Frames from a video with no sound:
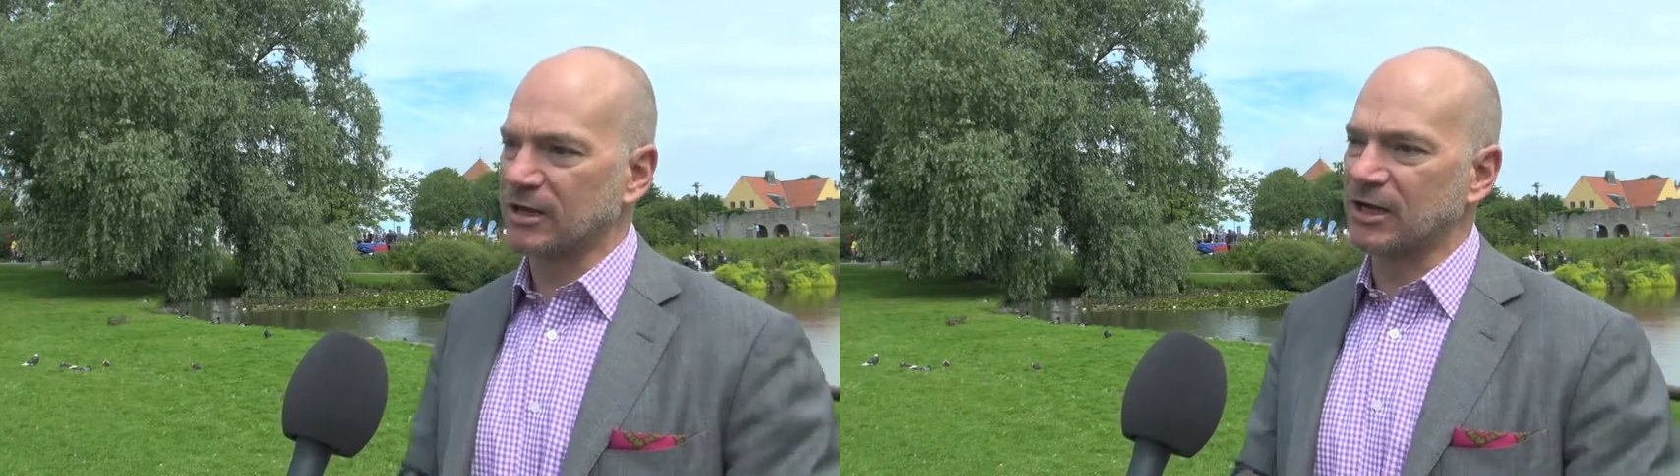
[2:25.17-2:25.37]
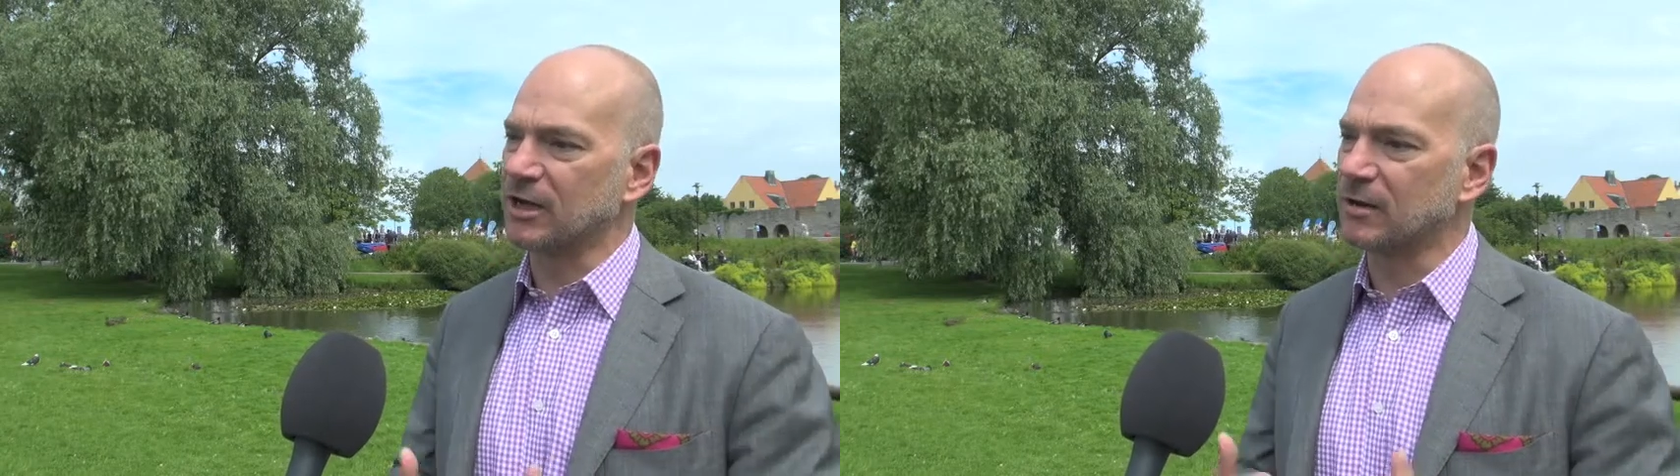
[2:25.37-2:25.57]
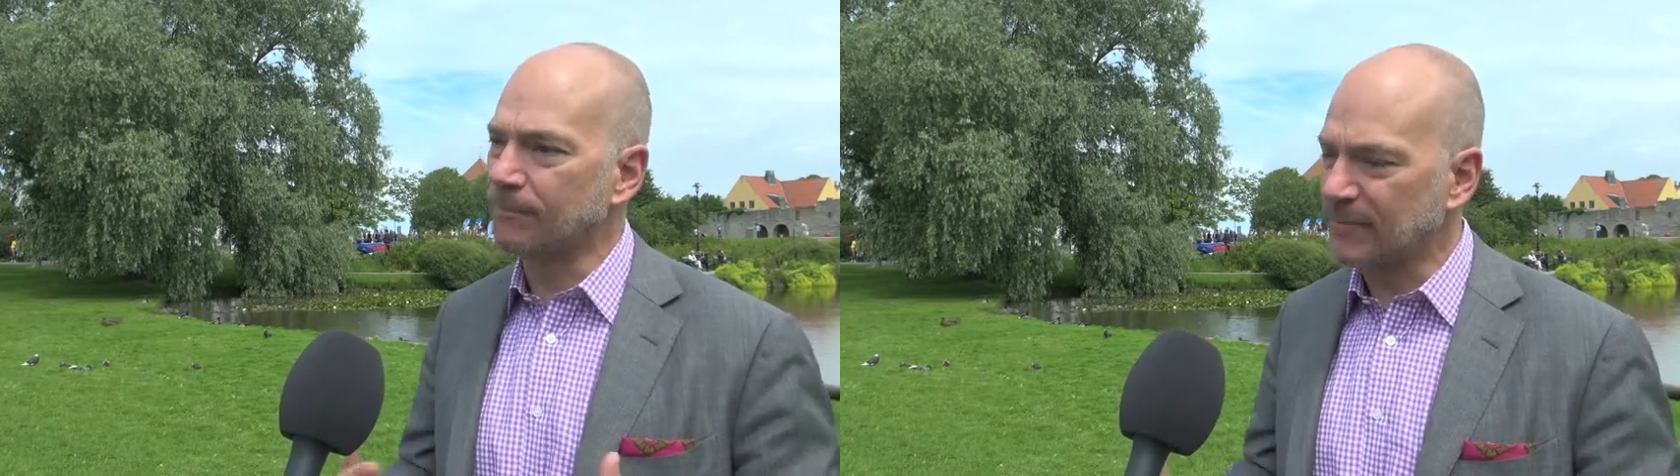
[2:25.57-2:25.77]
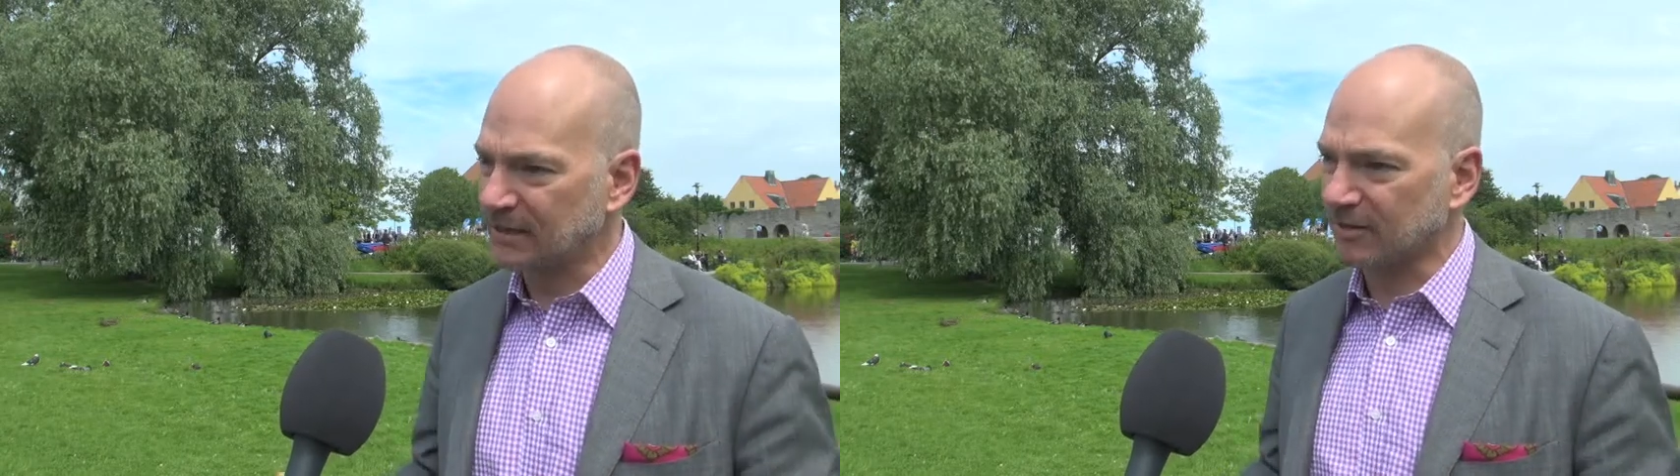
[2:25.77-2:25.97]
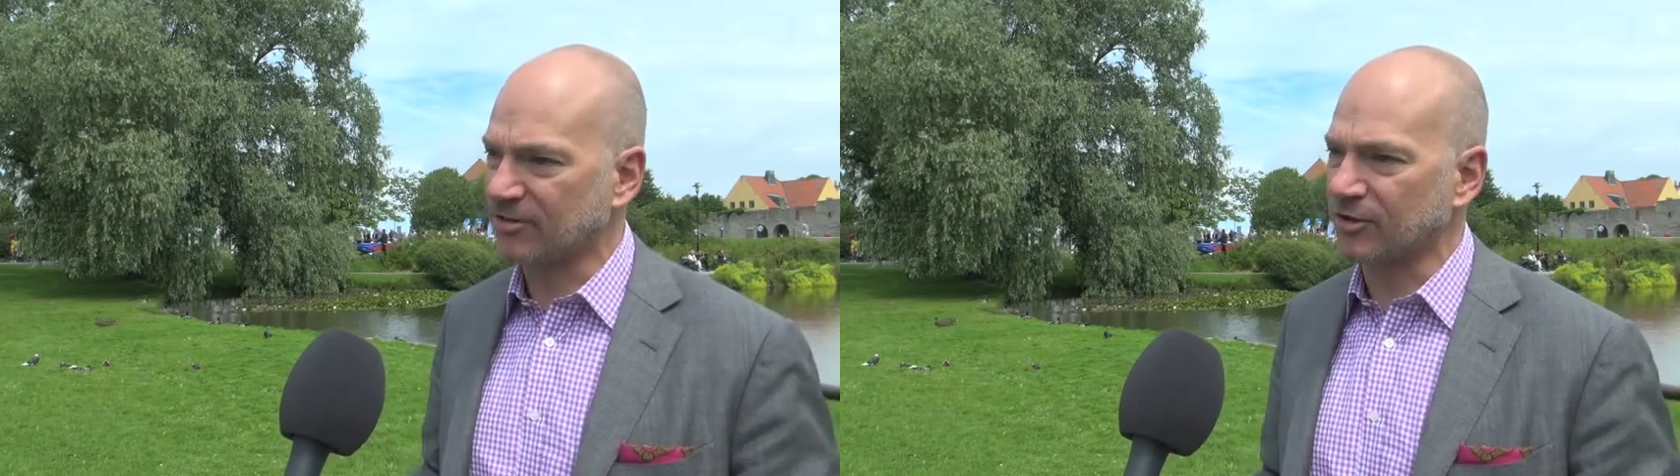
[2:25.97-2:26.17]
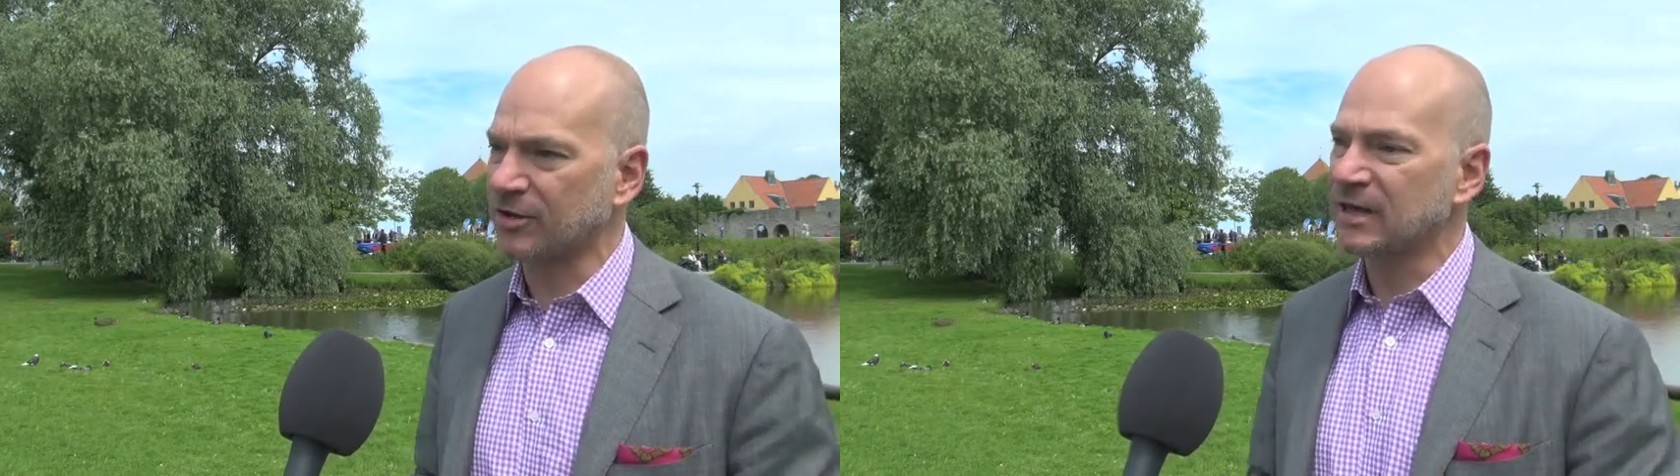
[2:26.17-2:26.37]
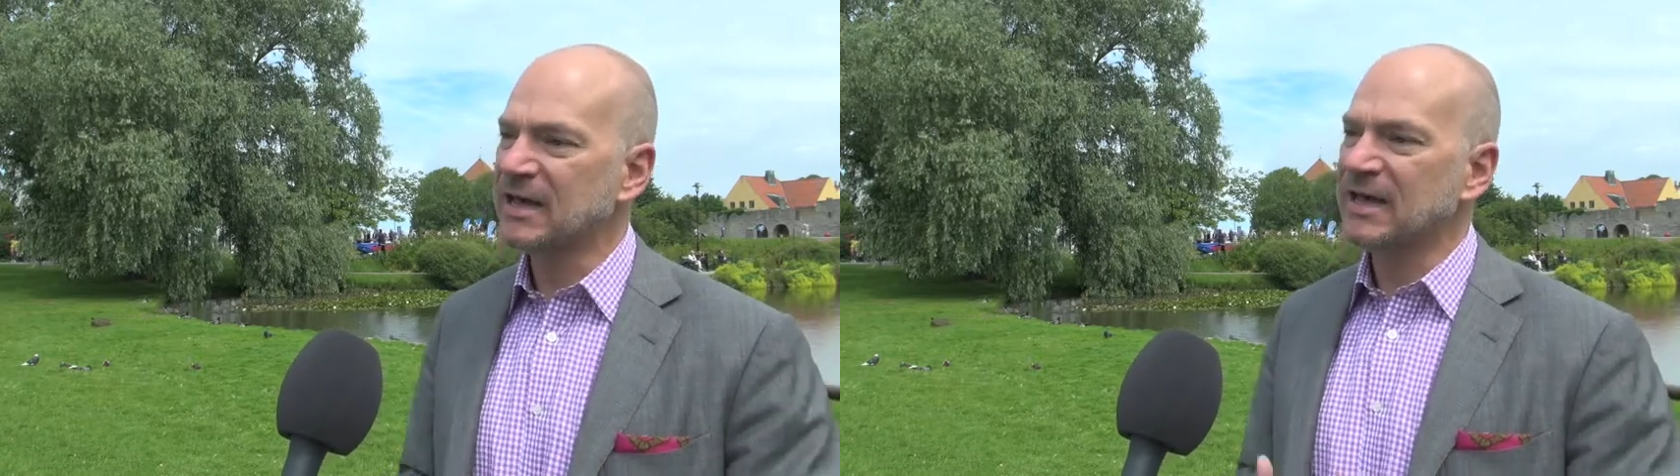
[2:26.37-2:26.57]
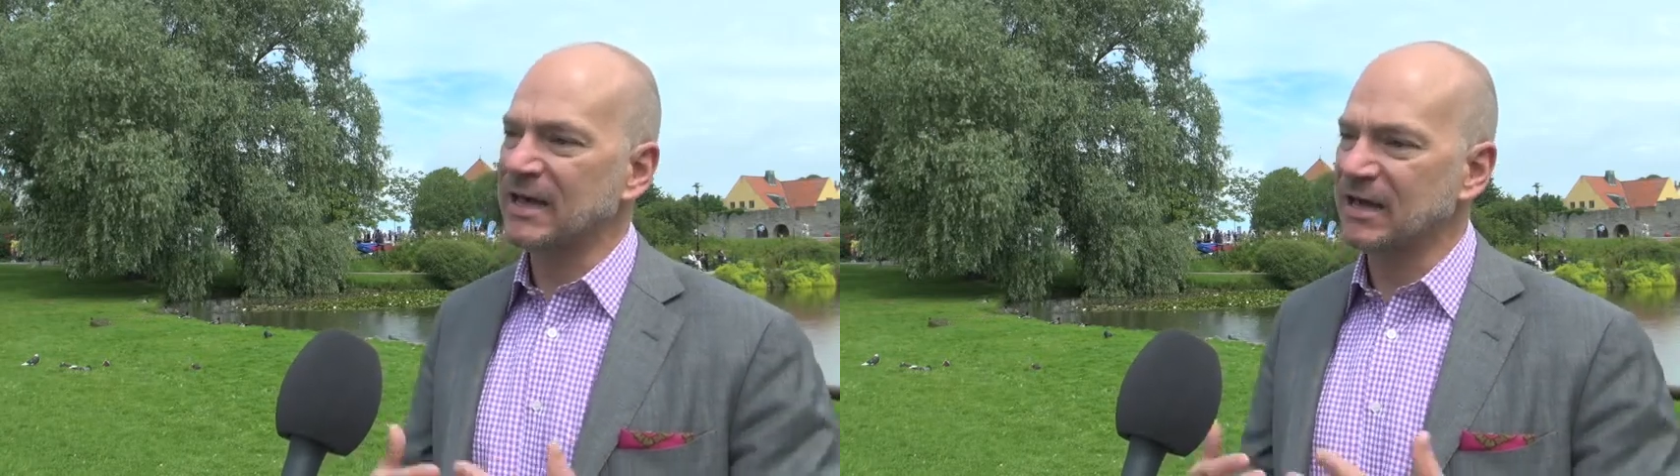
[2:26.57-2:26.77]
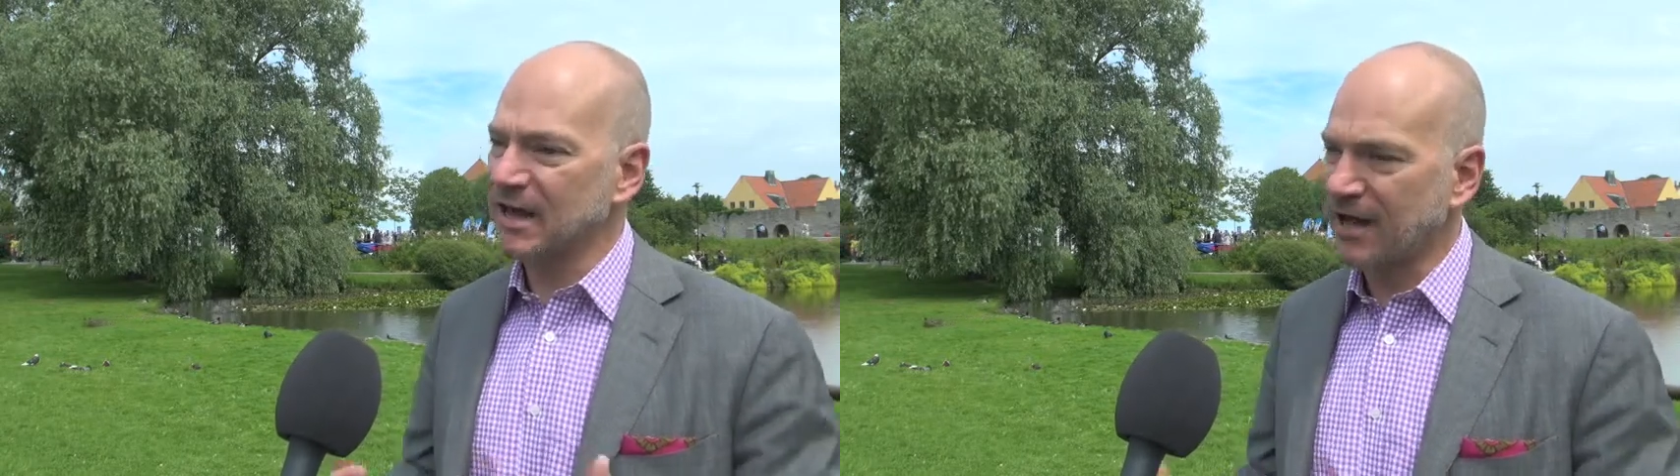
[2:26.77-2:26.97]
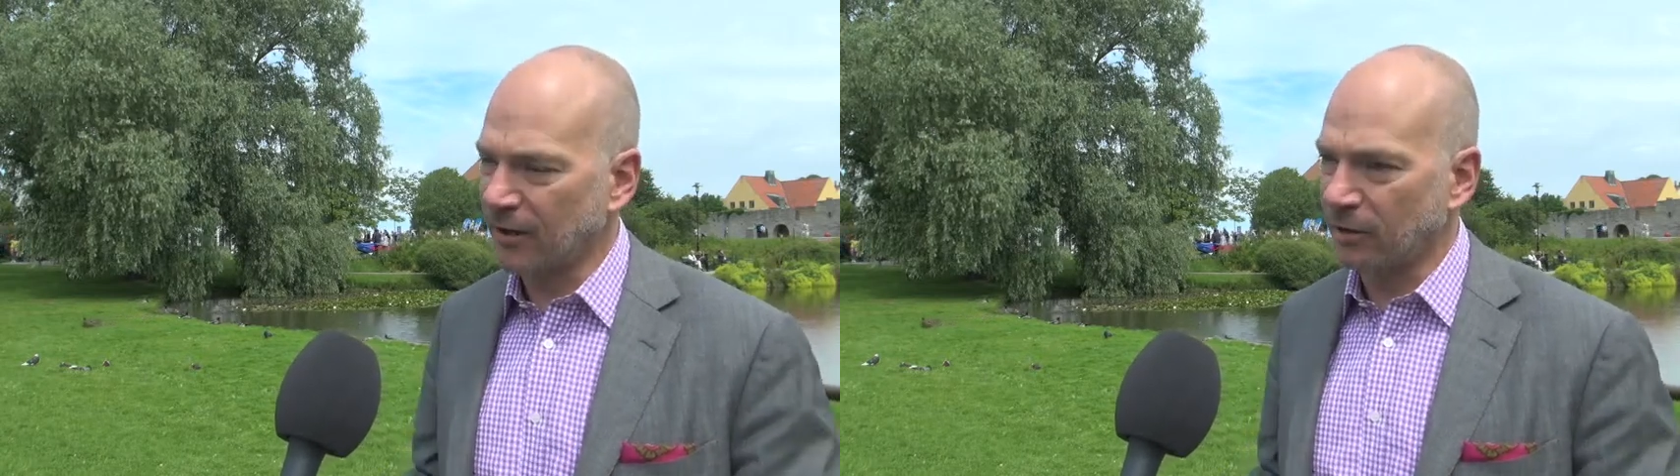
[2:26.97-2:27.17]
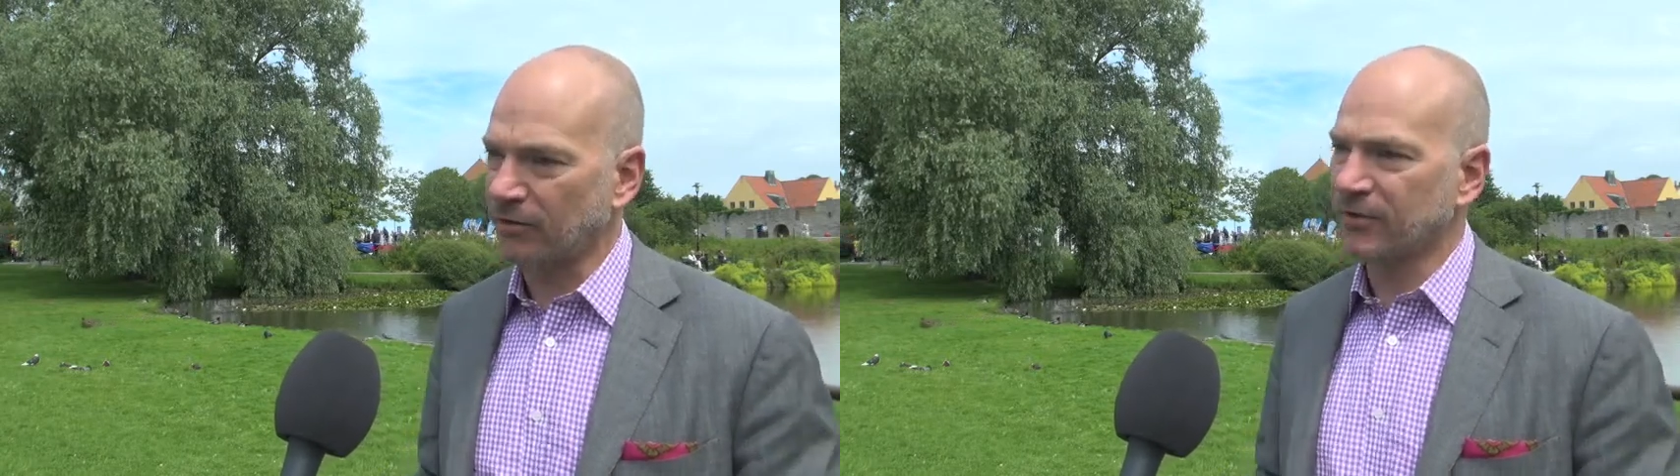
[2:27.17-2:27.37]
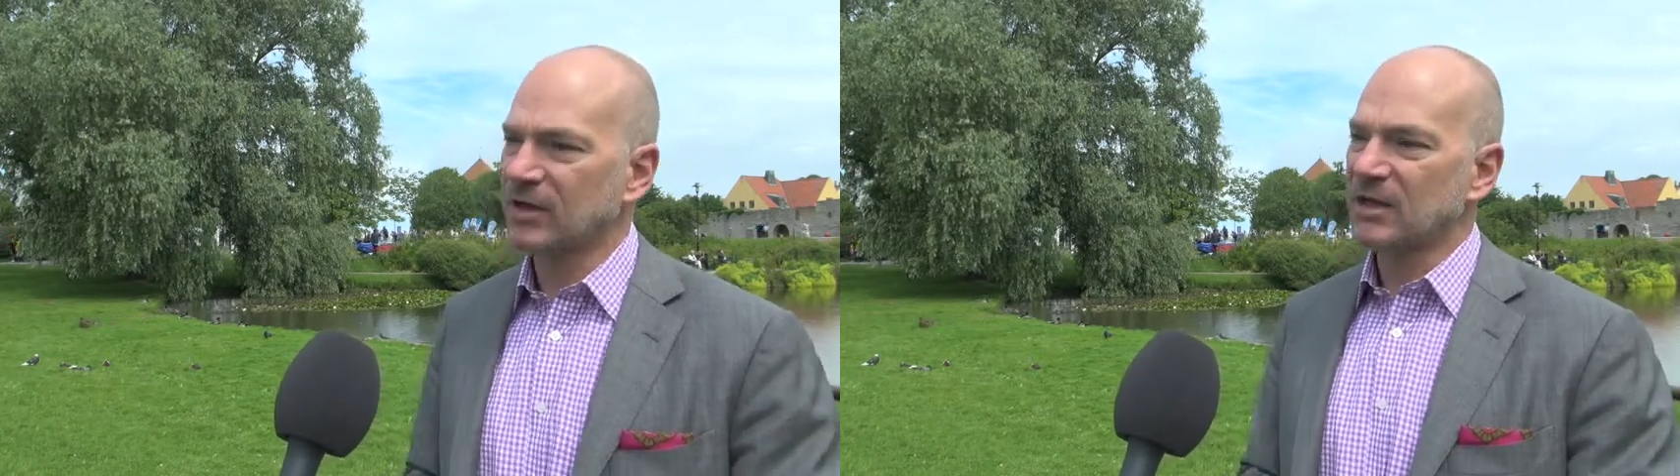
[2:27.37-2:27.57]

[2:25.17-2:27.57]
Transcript: in medicine, in health,